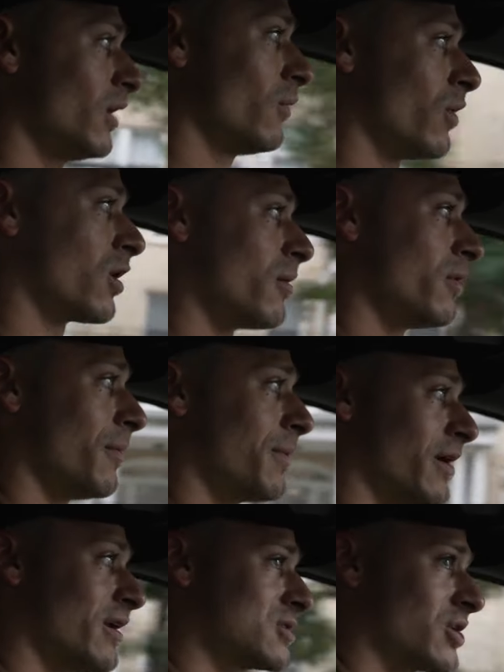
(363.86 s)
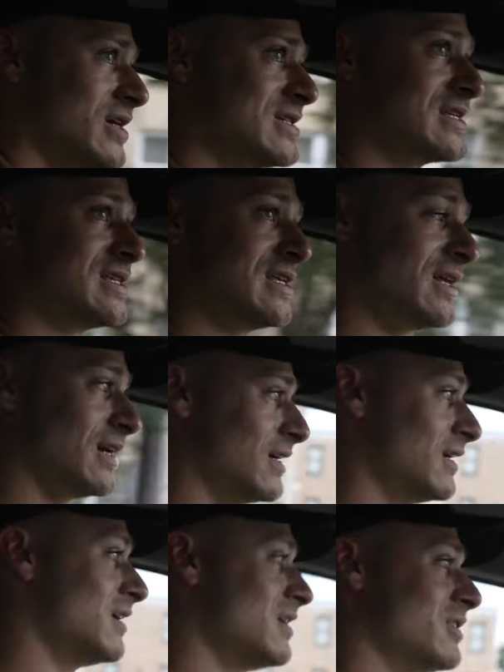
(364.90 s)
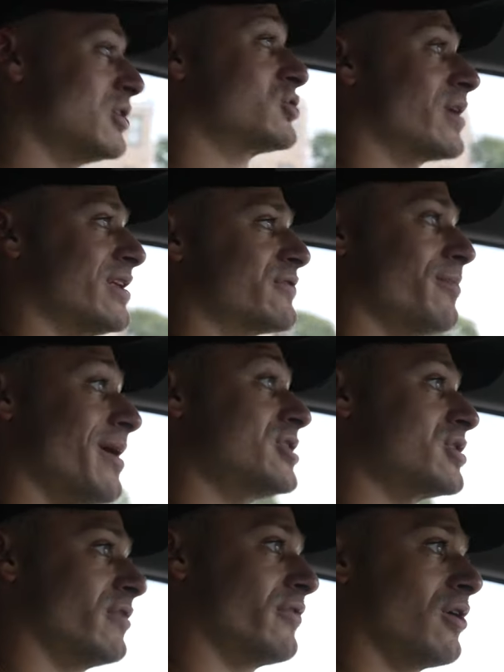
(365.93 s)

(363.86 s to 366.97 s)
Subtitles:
we're coming up here, and it's crazy to see the transformation of it